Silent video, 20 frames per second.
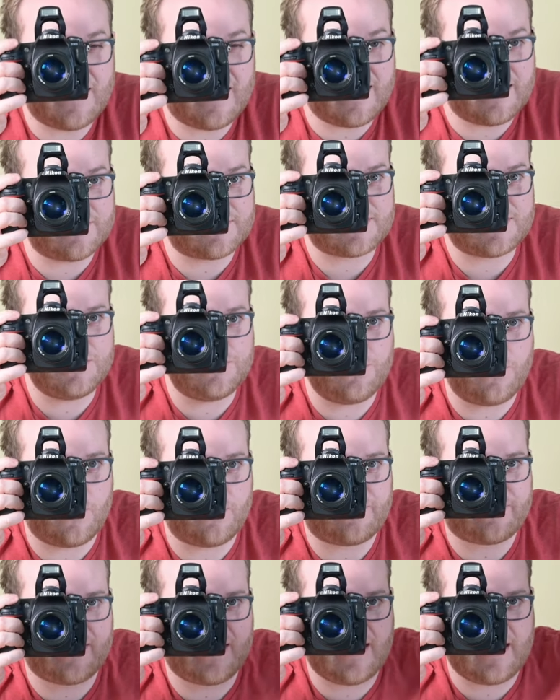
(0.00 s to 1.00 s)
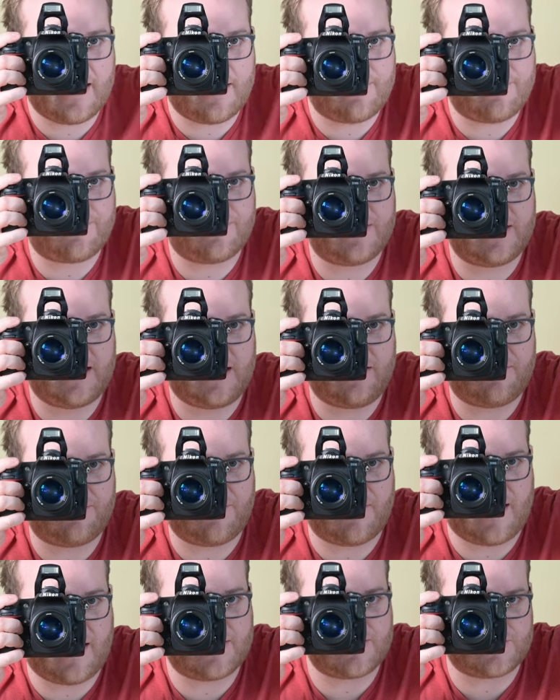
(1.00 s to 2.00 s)
and you want to have the
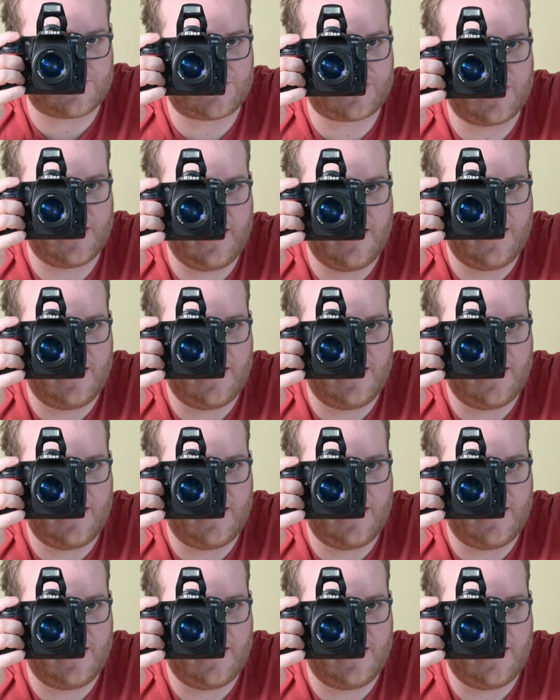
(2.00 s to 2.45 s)
flash